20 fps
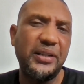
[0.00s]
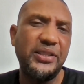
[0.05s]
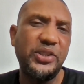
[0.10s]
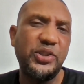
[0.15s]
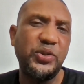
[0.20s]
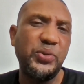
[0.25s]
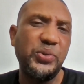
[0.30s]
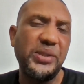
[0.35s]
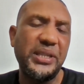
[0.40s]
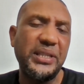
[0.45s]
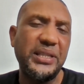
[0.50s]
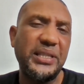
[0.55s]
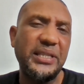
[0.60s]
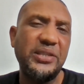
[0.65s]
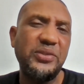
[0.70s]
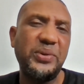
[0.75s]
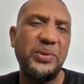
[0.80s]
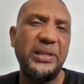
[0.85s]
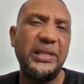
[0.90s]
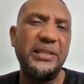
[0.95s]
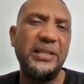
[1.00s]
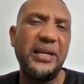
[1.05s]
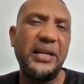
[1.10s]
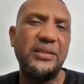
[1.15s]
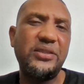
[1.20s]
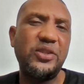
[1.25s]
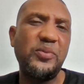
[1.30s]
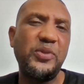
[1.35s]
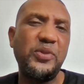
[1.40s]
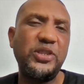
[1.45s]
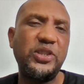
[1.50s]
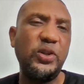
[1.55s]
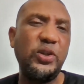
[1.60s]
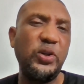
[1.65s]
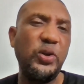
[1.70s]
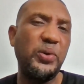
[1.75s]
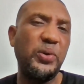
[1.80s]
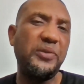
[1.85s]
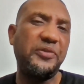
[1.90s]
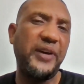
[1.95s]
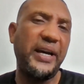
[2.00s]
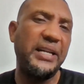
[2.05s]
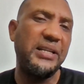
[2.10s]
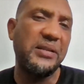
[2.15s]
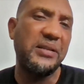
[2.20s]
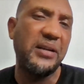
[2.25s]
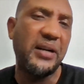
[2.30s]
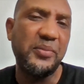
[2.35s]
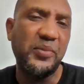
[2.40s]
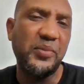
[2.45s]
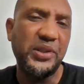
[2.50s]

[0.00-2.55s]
The truth is really not so much glorifying God,